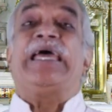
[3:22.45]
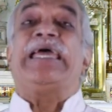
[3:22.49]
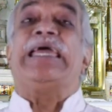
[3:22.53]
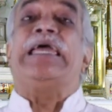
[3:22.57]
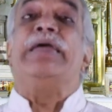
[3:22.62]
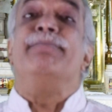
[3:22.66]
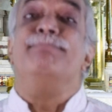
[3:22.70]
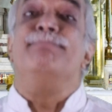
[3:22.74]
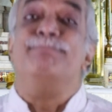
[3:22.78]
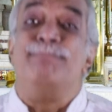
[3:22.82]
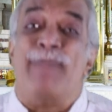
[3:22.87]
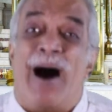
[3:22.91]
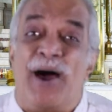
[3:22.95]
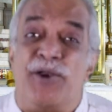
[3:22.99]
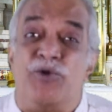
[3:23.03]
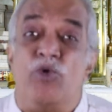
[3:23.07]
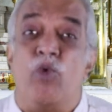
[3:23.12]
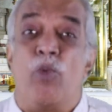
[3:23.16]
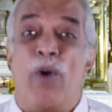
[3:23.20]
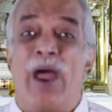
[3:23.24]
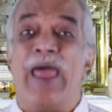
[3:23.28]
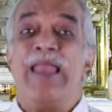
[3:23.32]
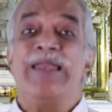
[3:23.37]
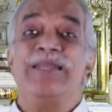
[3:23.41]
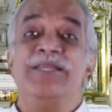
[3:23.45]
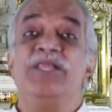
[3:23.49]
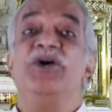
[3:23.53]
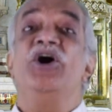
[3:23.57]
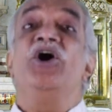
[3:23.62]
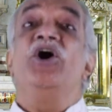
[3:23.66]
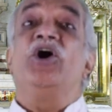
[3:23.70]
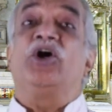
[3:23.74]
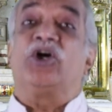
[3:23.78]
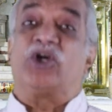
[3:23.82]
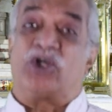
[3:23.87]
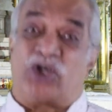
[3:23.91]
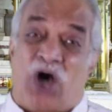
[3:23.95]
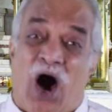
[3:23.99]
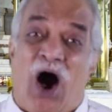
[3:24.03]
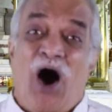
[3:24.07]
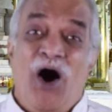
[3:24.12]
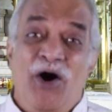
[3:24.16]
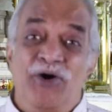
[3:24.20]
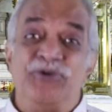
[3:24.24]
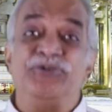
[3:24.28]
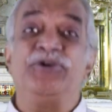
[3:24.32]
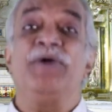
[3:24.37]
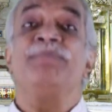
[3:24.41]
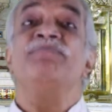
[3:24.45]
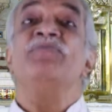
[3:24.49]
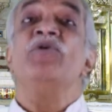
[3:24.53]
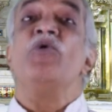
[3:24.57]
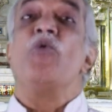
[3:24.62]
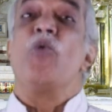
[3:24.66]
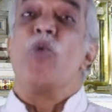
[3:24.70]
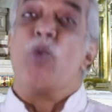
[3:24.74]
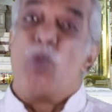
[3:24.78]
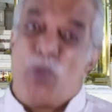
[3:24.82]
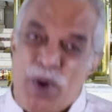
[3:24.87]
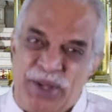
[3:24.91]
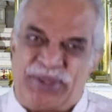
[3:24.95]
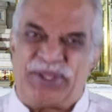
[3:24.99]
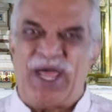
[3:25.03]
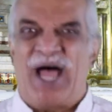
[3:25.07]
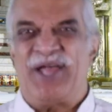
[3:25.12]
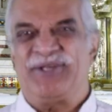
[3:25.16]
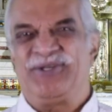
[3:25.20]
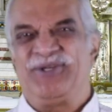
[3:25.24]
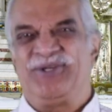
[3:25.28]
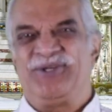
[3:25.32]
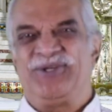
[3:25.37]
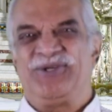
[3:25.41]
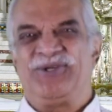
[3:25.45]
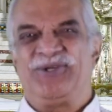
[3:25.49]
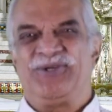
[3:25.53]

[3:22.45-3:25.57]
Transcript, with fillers: Emmanuel, God with us.